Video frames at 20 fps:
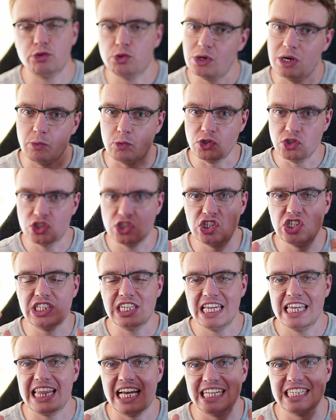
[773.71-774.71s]
I want to
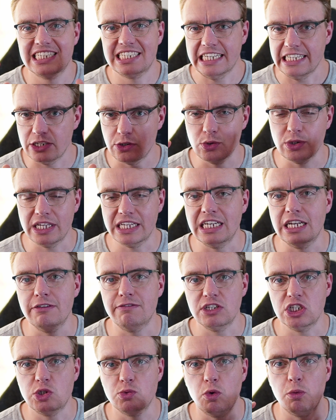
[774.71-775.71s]
see that single
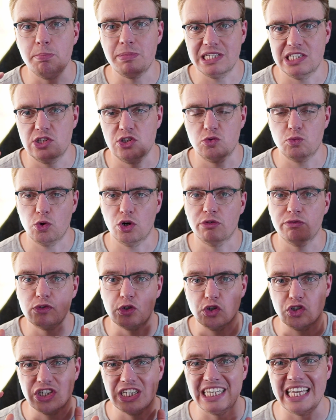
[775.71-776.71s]
individual business
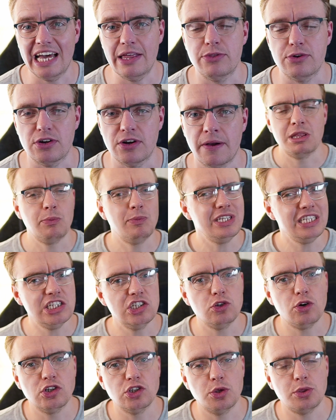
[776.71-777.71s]
workflow together. Then when you
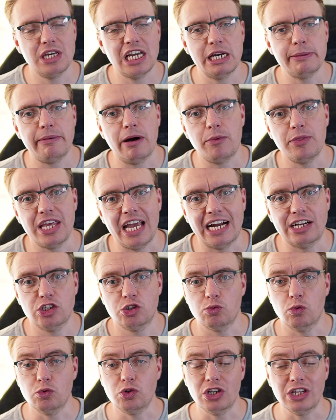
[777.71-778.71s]
start to think about the
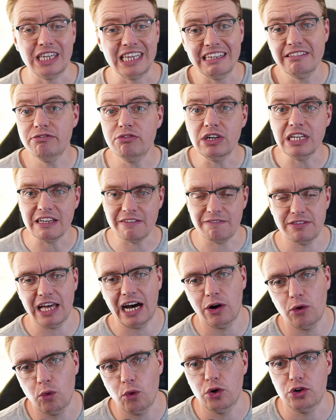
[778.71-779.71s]
actual delivery of
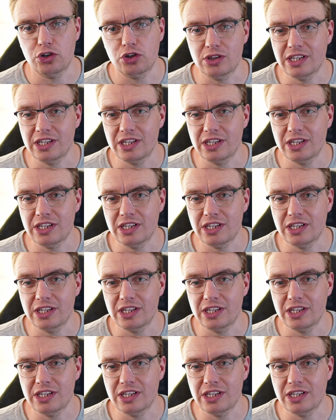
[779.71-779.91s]
that order,